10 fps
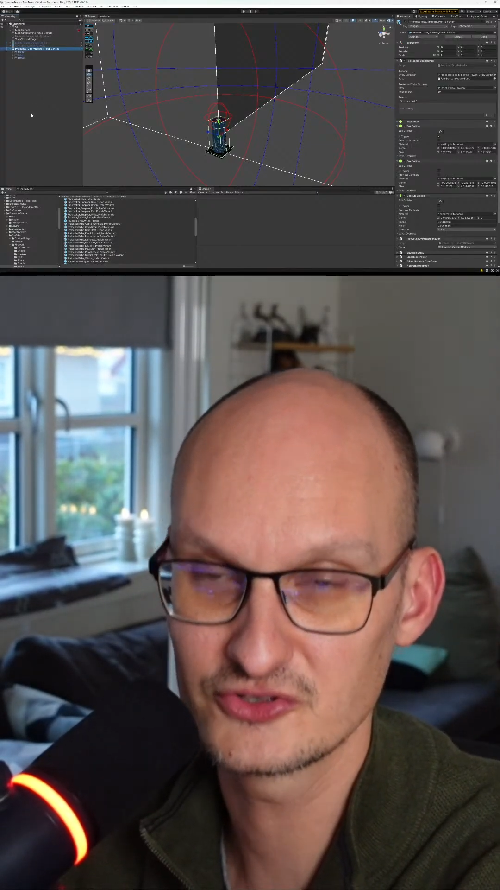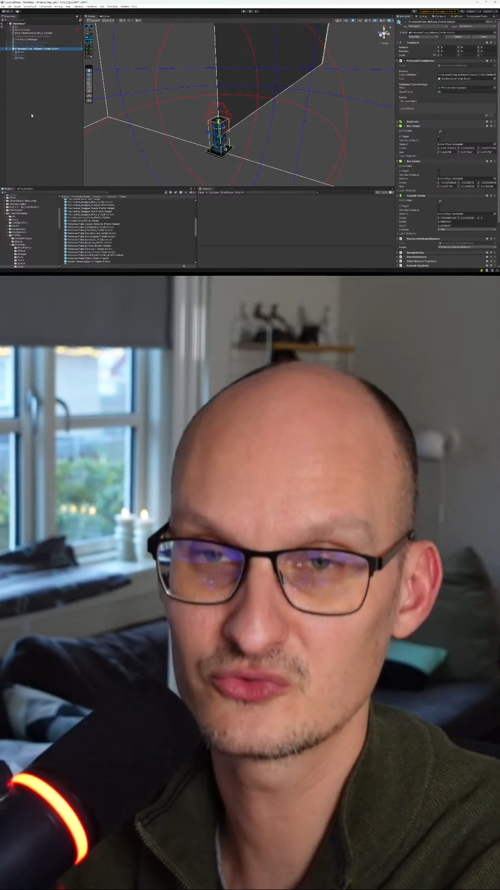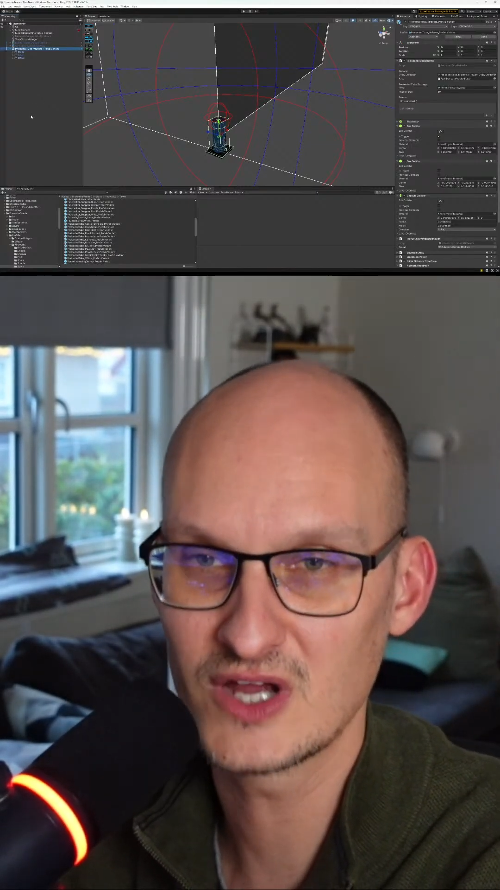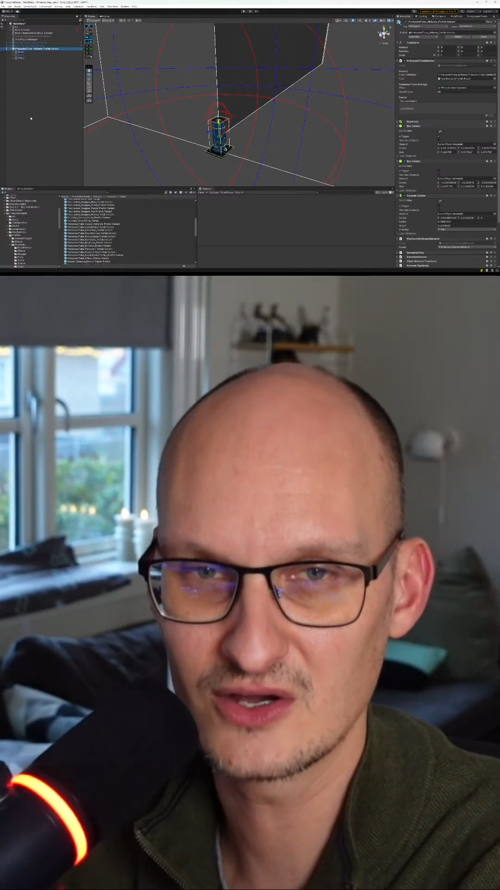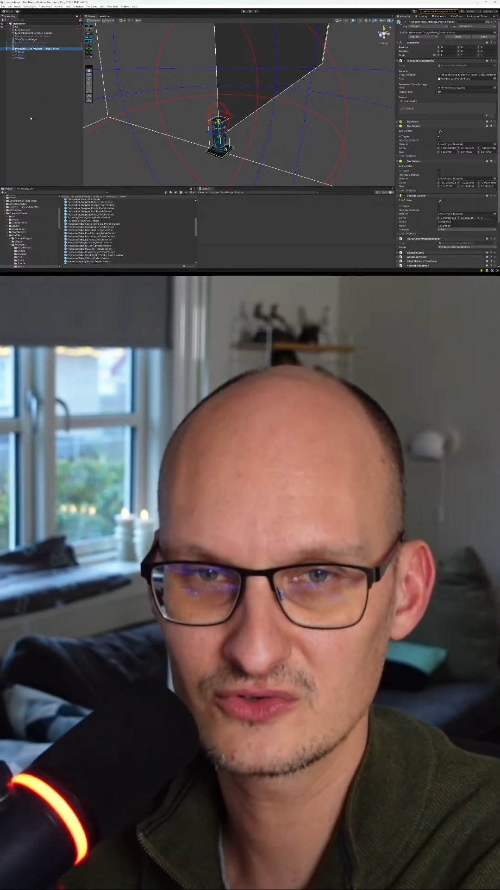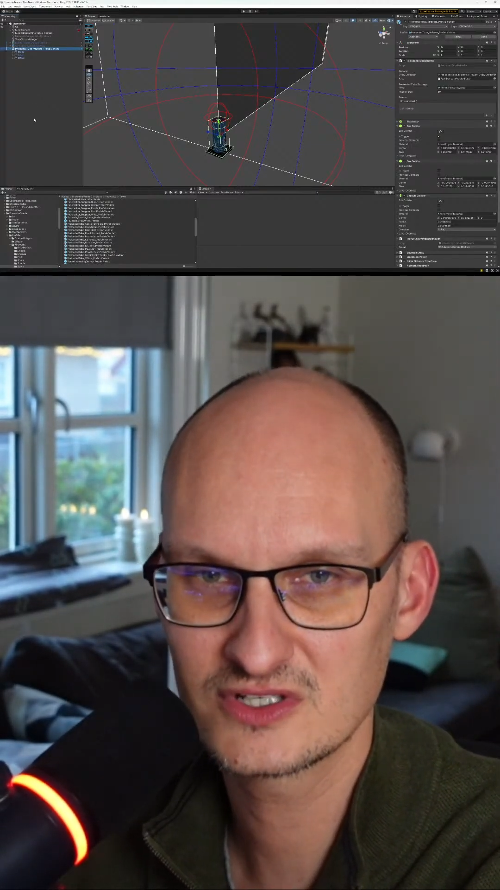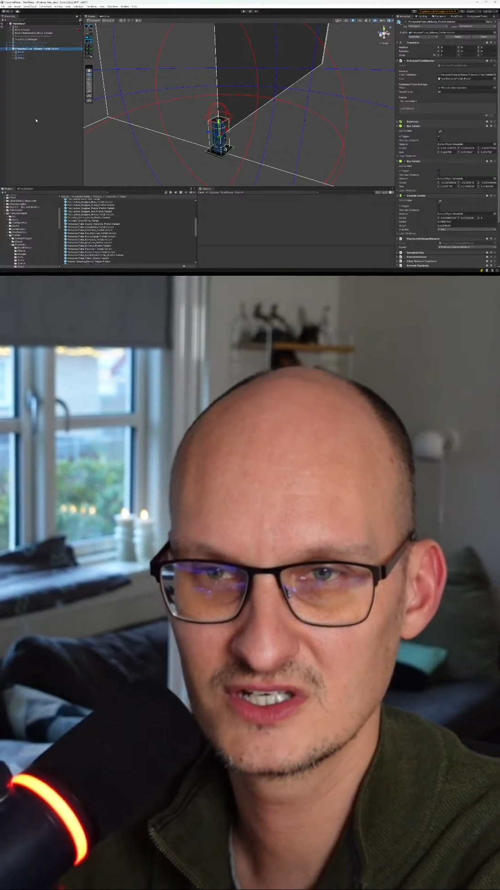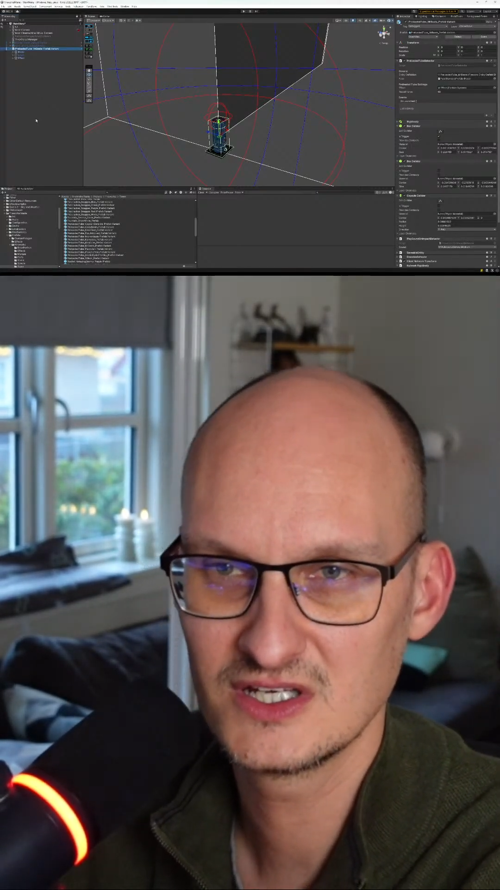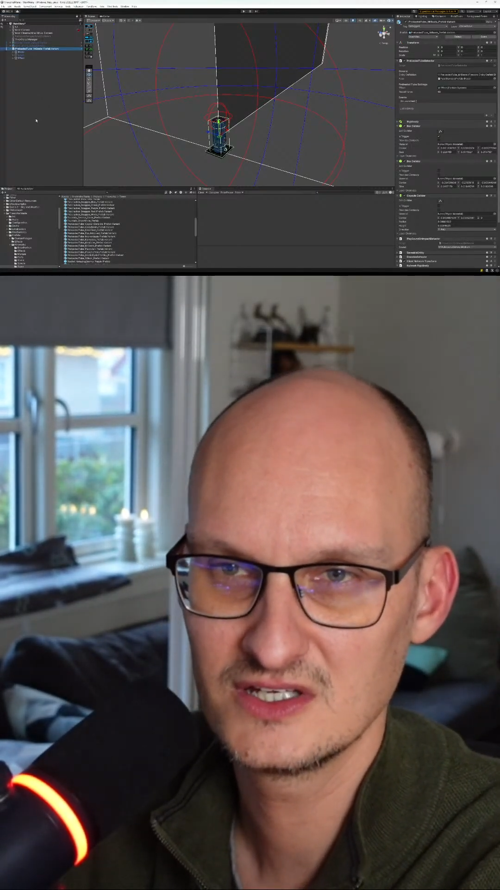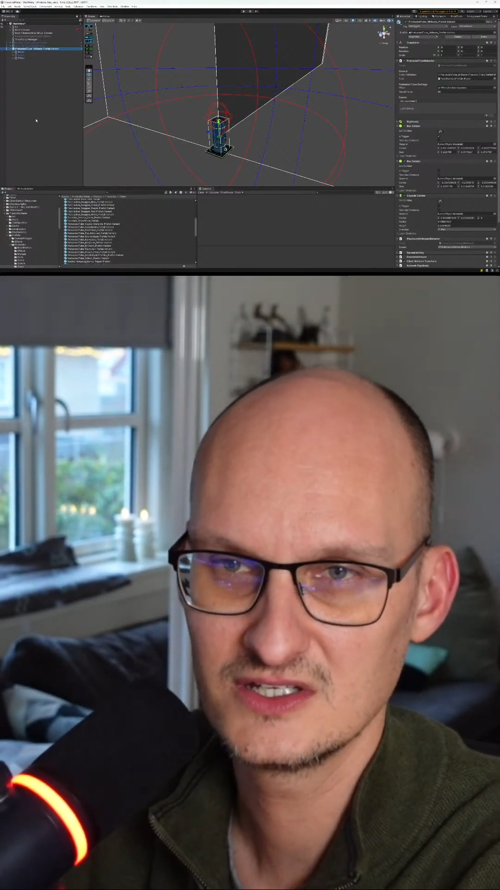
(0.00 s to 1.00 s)
ground,
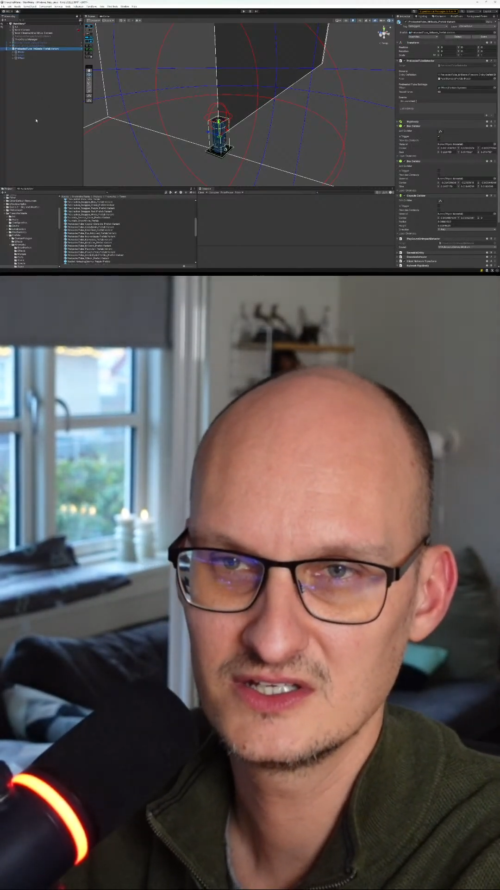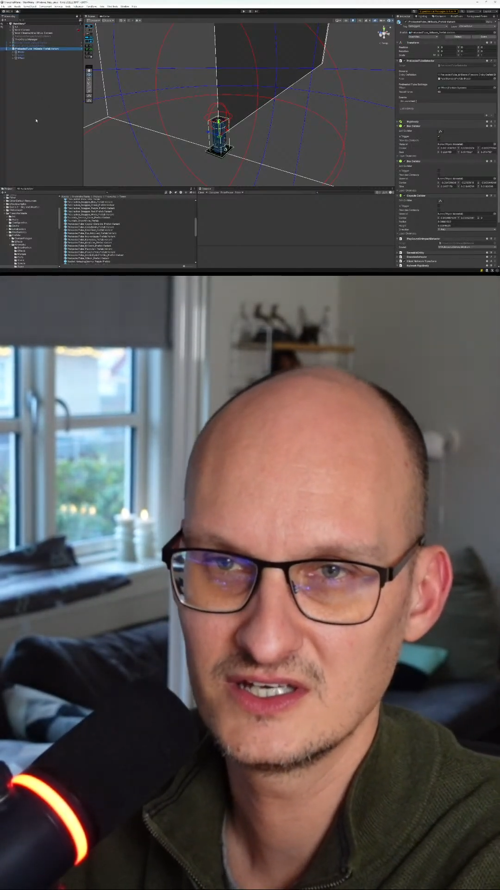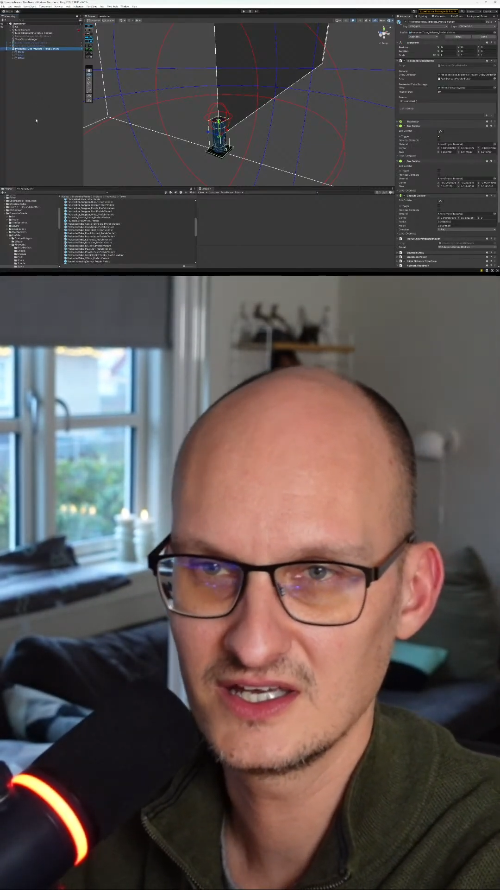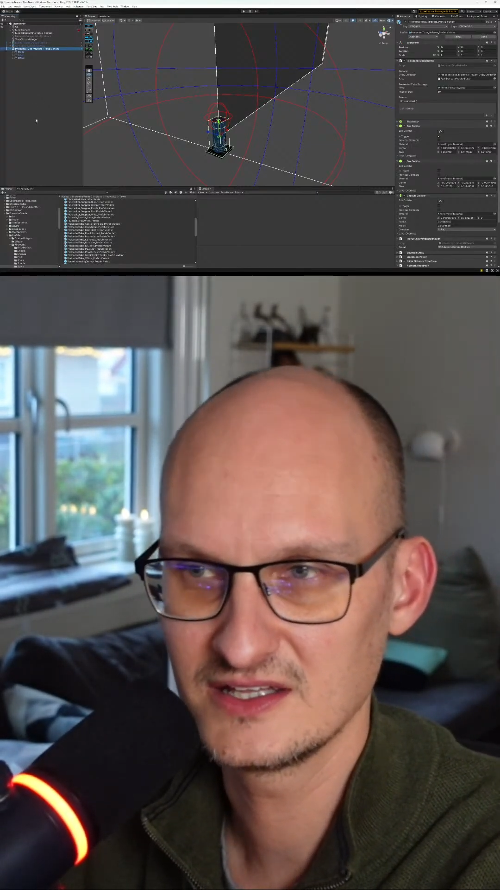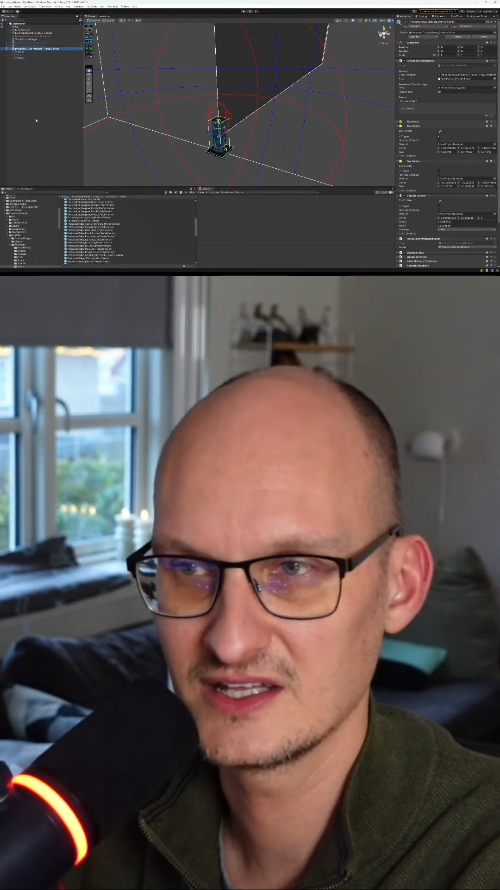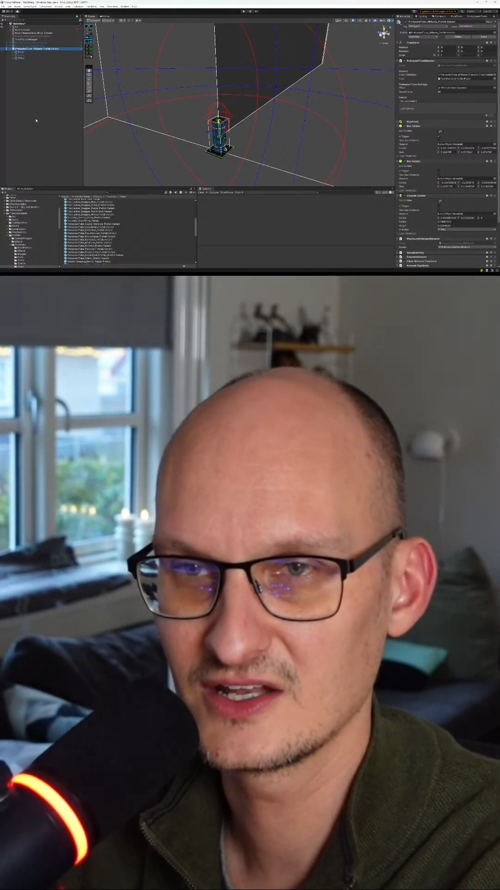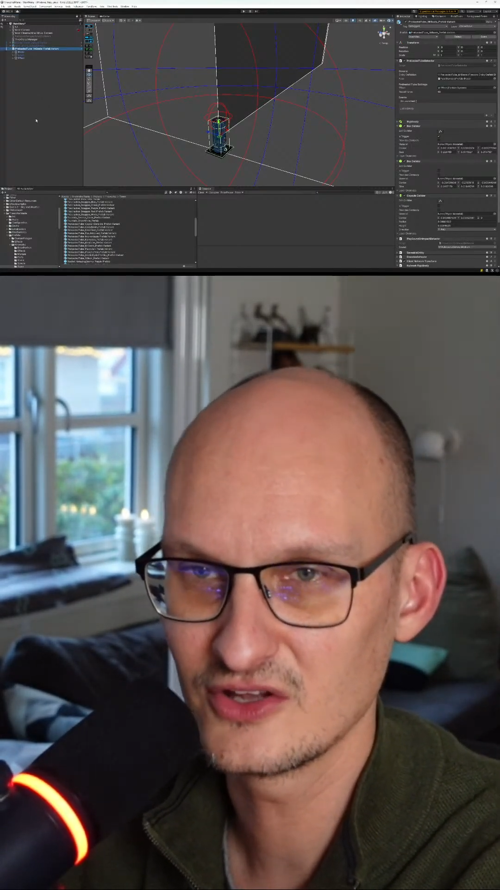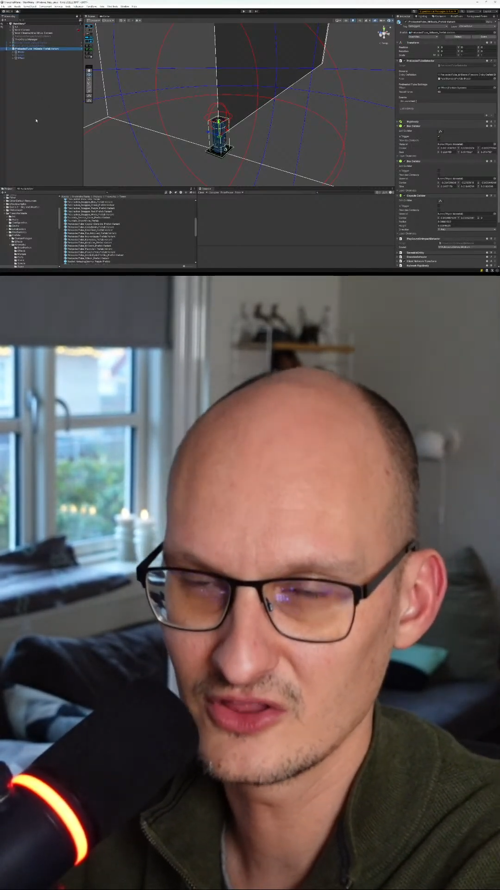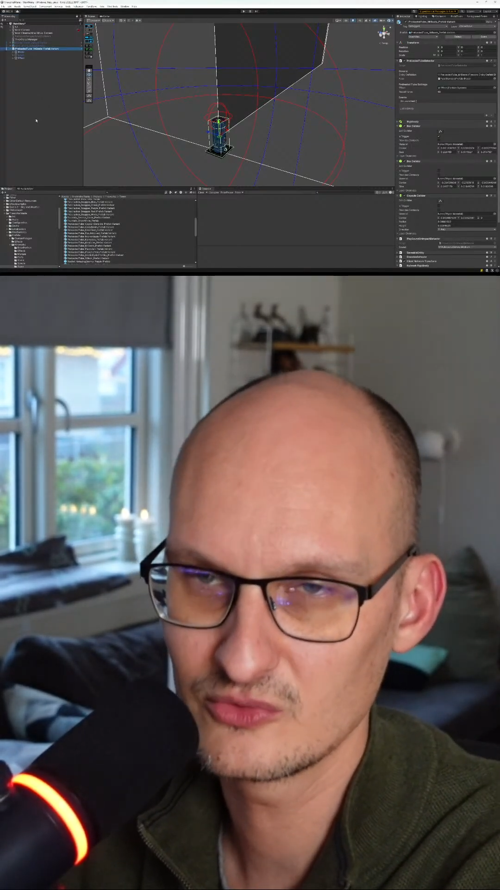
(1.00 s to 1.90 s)
and then another